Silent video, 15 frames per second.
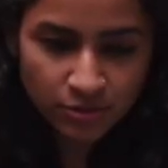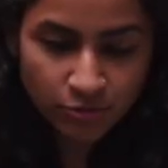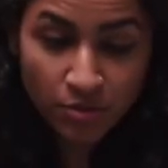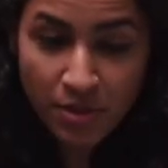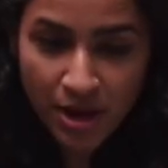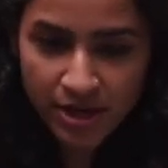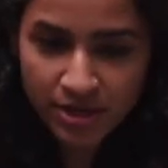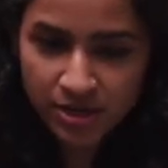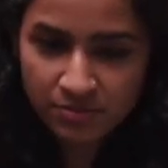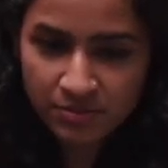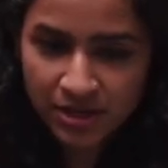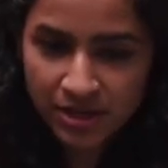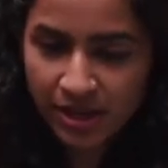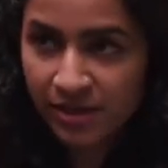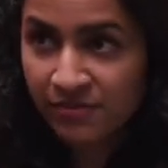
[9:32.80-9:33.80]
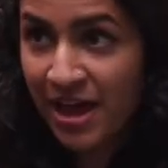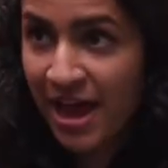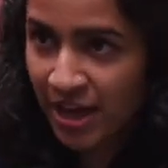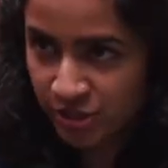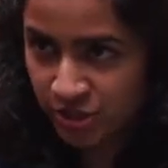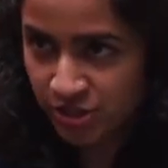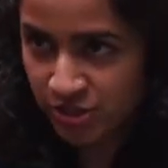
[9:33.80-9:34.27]
reminded me I have
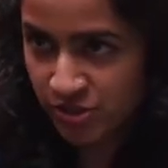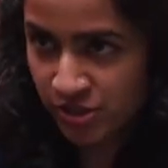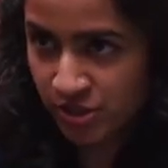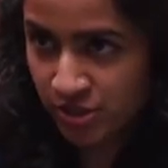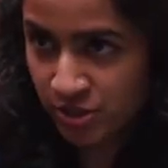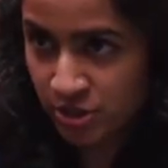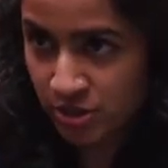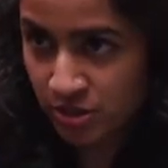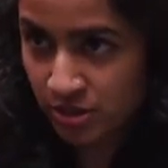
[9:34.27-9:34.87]
action surge